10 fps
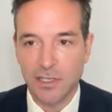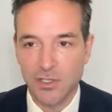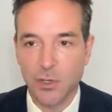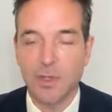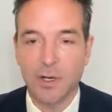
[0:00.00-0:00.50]

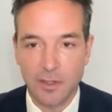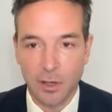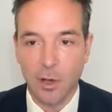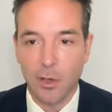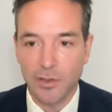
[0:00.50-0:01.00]
ensure that
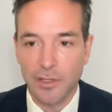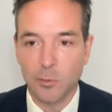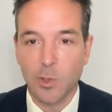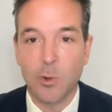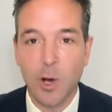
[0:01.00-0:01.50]
all the
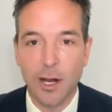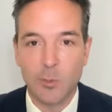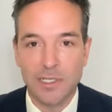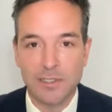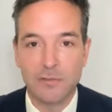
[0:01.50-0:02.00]

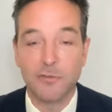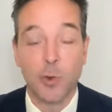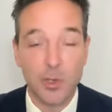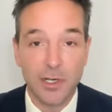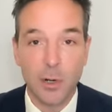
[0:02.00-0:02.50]
requirements
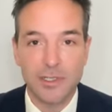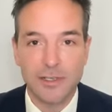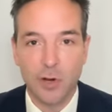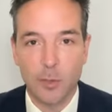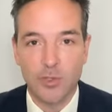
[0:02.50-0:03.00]
for the notice
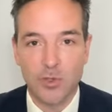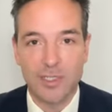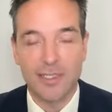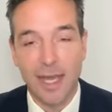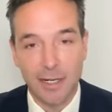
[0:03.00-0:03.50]
of
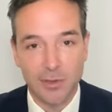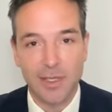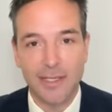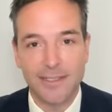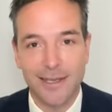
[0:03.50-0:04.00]
arbitration under
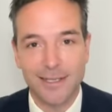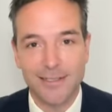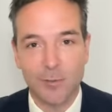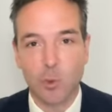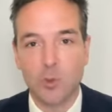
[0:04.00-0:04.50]
the
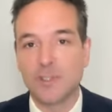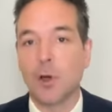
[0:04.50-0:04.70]
SIAC rules,